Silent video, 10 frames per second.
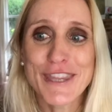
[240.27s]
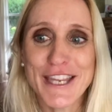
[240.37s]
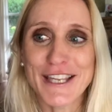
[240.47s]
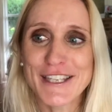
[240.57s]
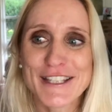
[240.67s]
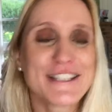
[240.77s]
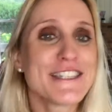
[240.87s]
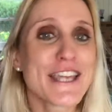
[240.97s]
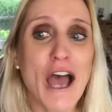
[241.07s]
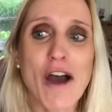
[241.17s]
think
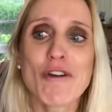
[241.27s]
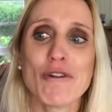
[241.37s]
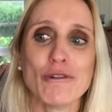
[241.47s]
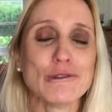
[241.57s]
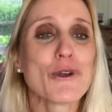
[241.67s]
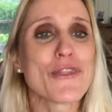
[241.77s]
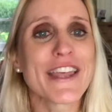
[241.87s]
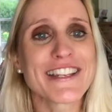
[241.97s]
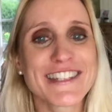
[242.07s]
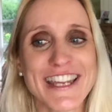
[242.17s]
dear uncle learnt
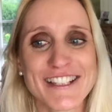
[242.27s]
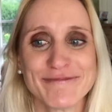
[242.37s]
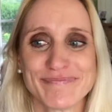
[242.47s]
that day?